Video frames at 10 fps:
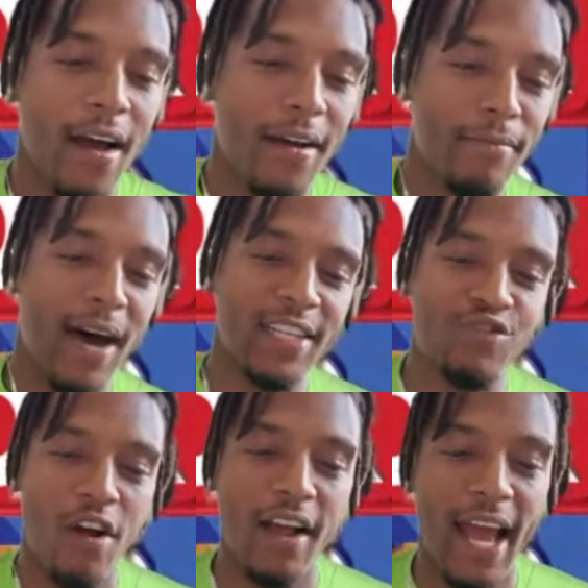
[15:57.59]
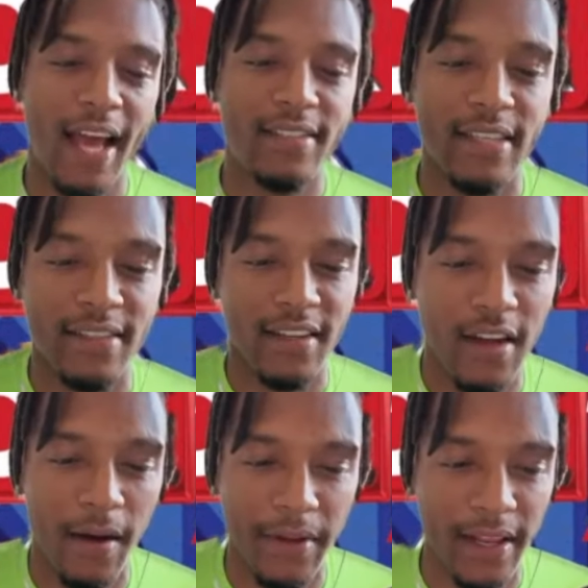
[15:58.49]
My drunk ass sister
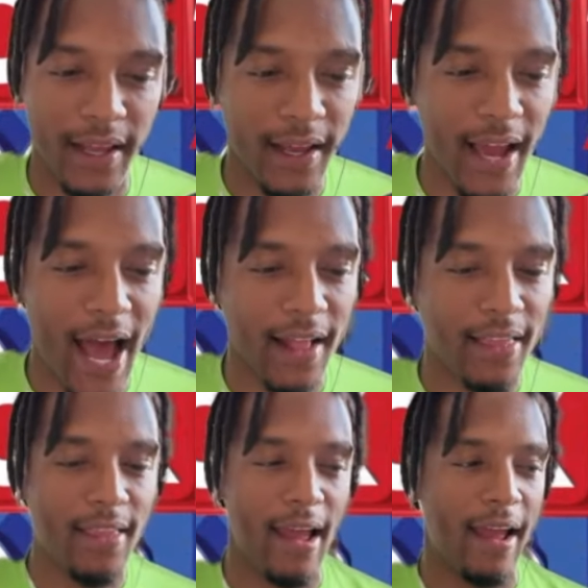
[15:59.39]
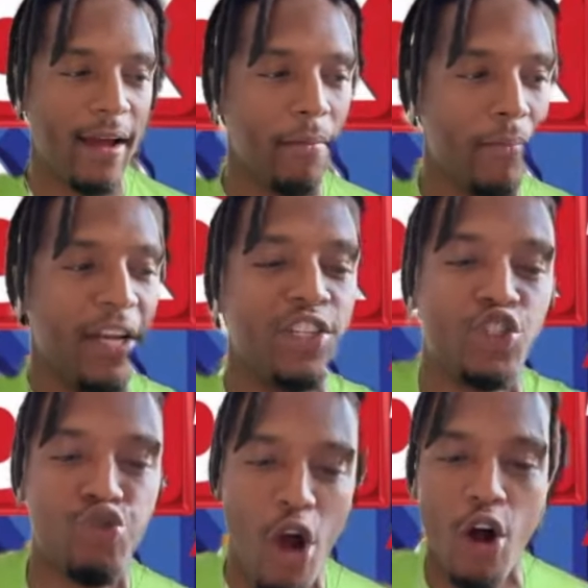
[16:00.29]
company then goddamn been
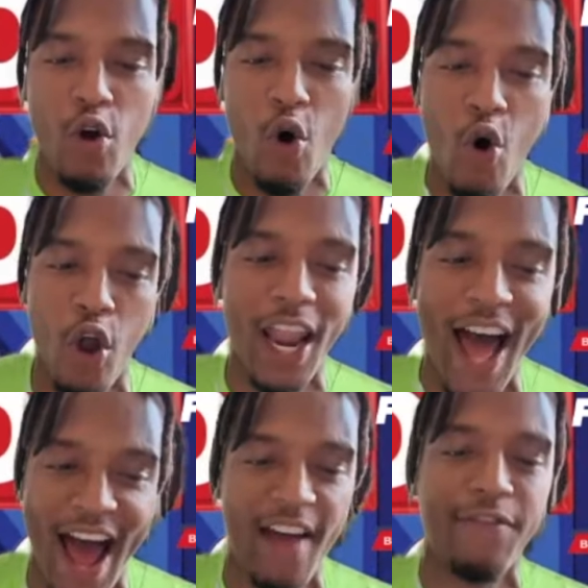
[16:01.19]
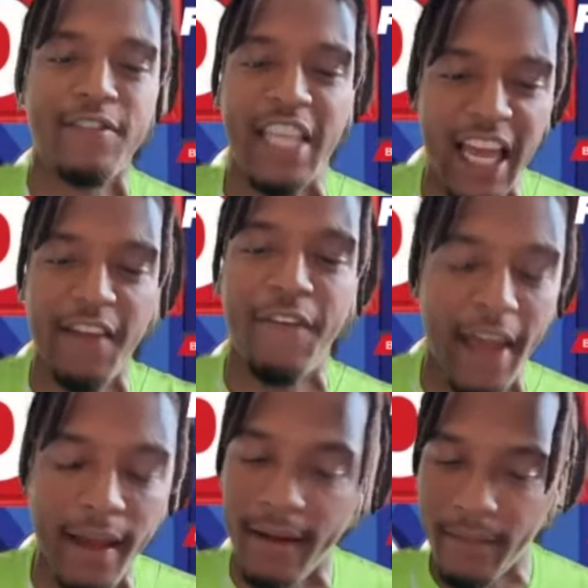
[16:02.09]
drunk on live T V.